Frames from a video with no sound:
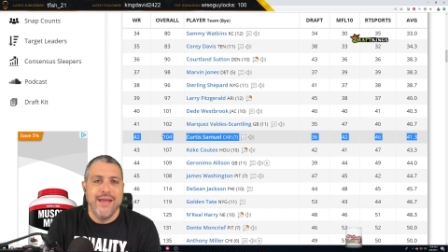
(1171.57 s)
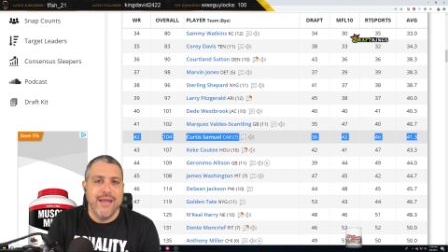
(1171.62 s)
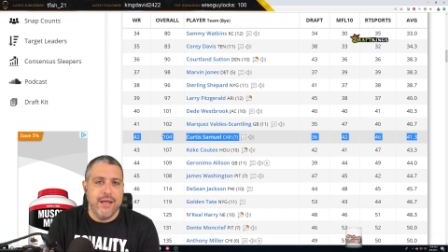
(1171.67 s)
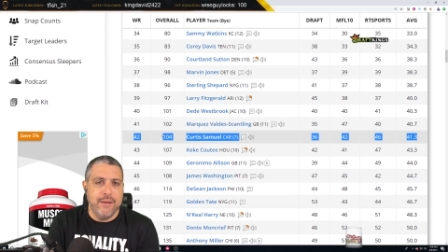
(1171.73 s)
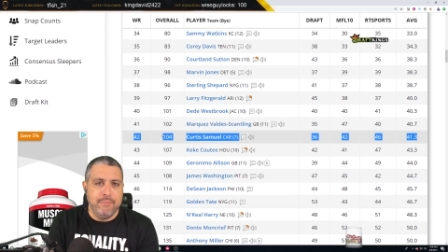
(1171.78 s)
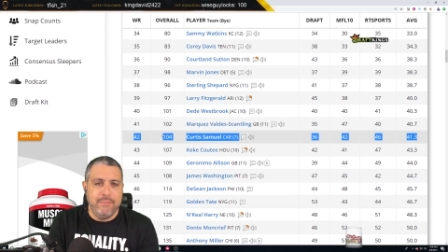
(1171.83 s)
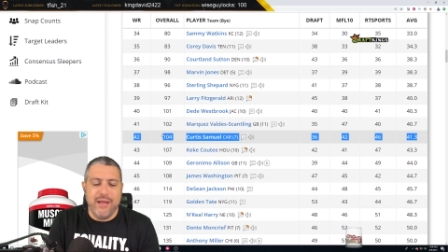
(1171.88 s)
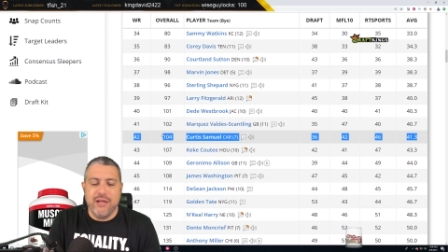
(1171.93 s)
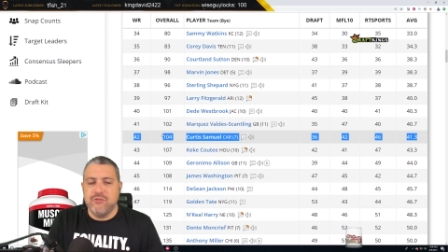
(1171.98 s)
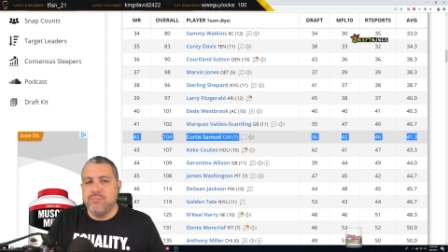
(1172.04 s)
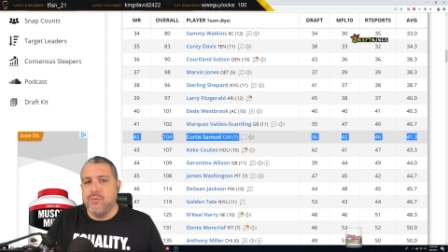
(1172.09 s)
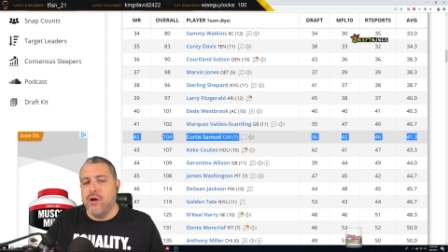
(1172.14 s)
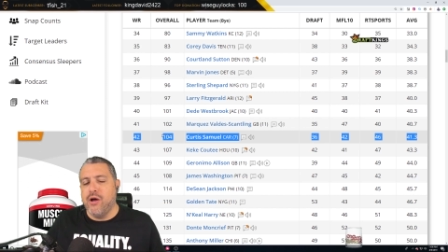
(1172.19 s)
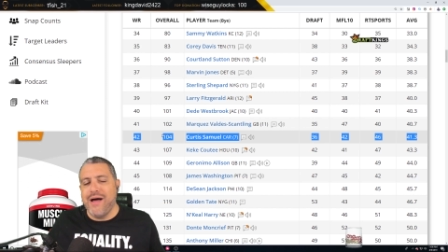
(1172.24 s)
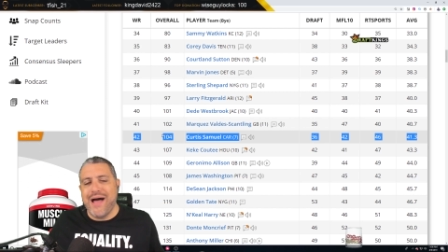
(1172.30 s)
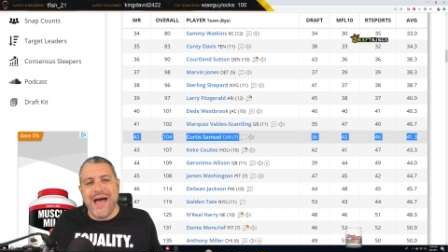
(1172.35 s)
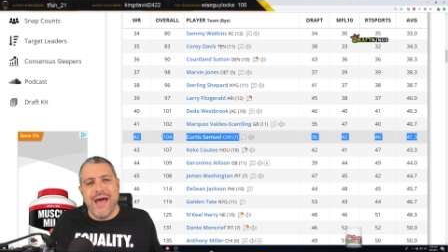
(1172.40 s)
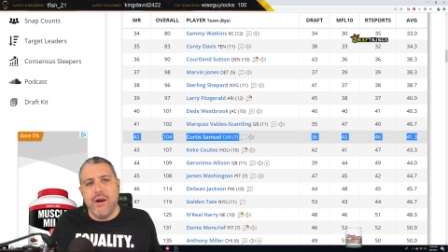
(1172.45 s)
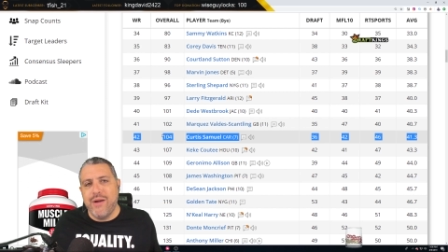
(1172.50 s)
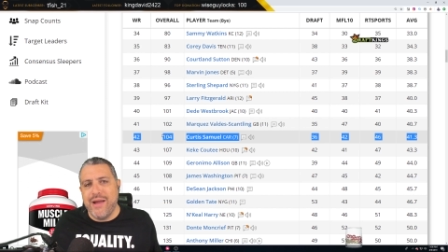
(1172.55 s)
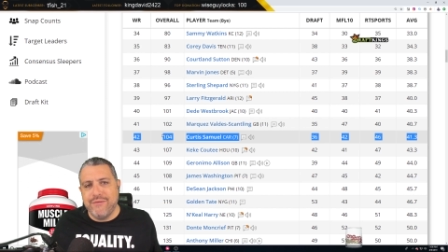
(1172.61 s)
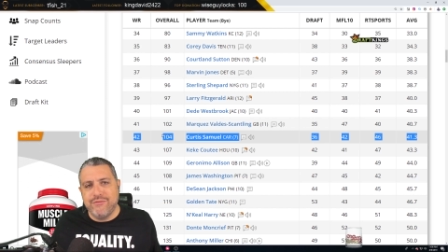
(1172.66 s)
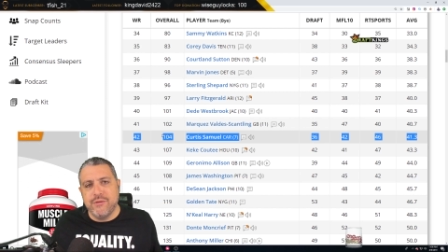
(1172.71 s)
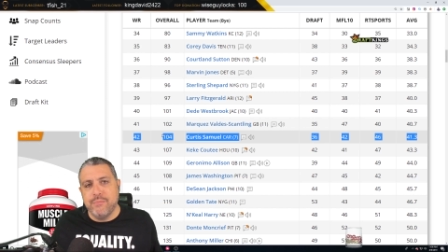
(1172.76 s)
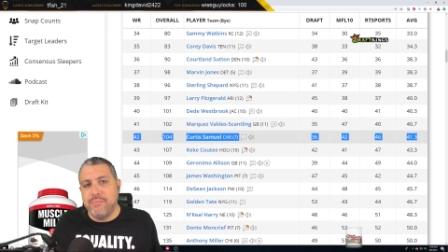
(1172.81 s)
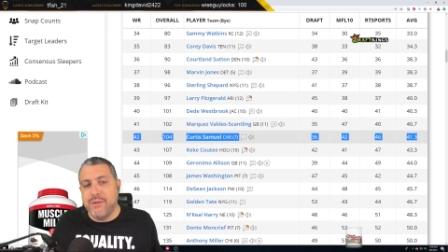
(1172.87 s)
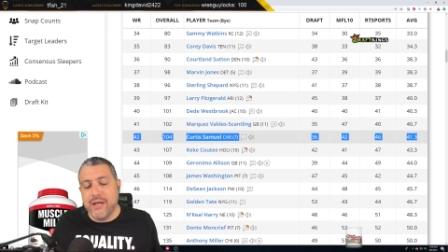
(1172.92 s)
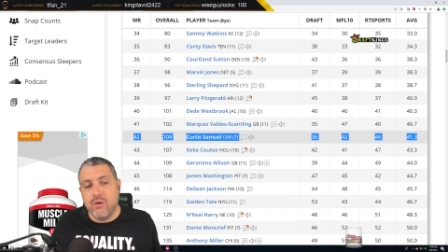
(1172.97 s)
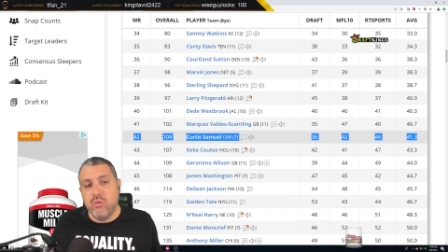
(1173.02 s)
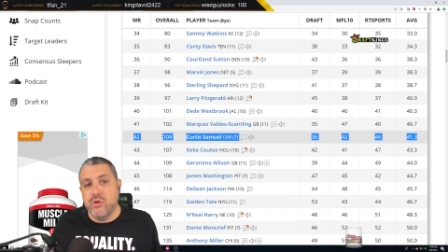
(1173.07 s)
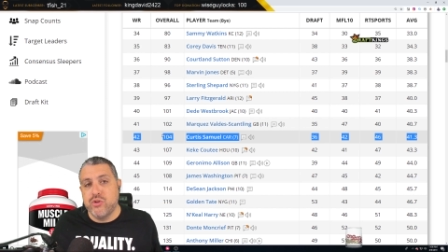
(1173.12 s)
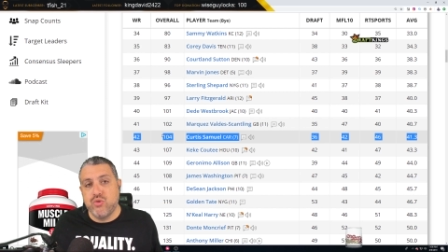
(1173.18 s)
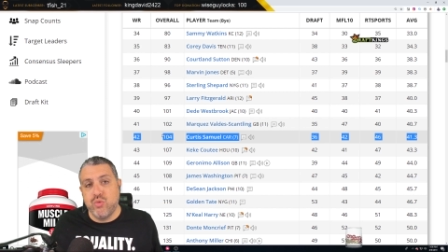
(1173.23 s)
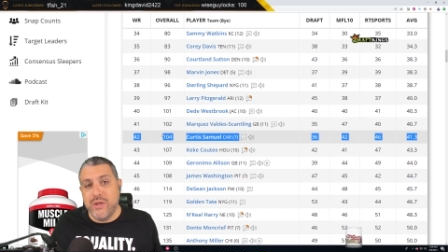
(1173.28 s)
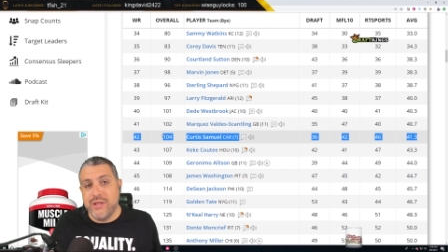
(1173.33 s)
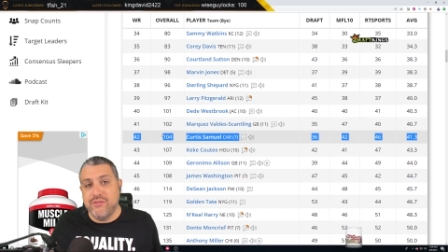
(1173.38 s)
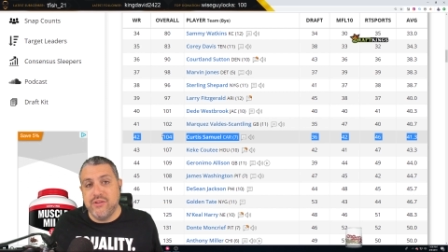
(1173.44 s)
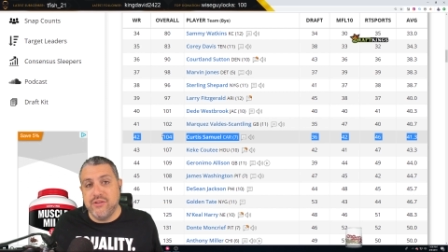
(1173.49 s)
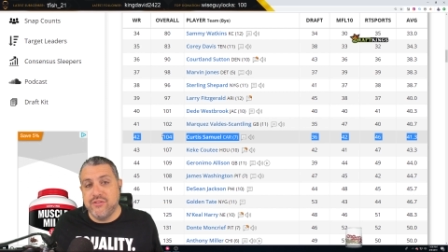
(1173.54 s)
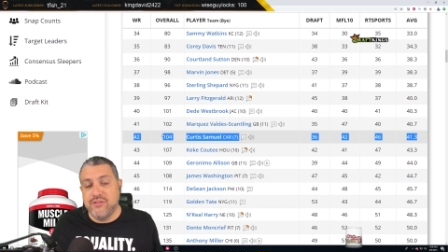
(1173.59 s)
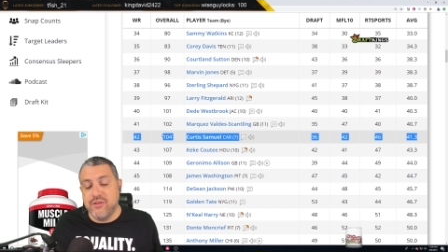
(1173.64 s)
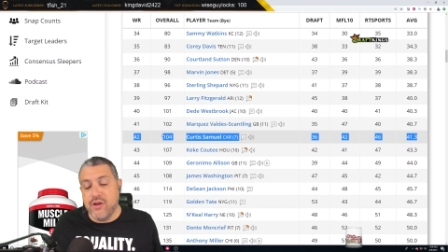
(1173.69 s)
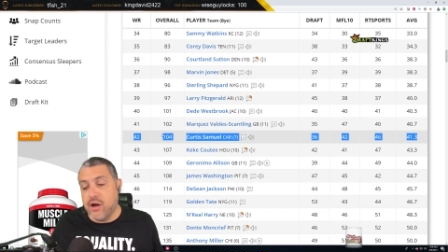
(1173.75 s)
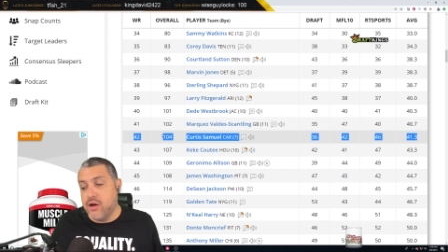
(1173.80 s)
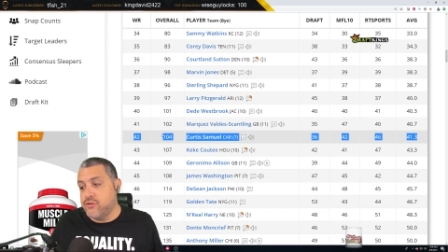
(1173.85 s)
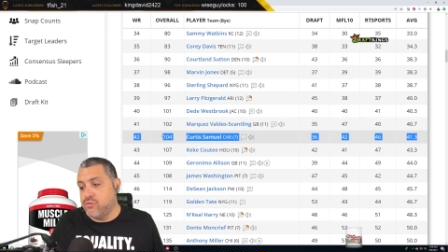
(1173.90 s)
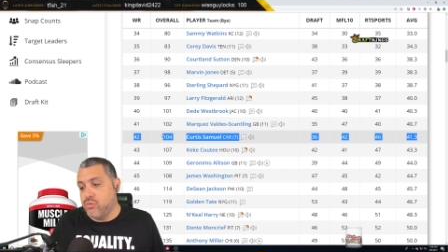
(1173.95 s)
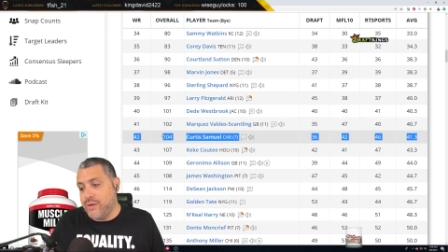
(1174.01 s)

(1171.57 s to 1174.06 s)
In best ball, I don't have to pick which weeks he starts.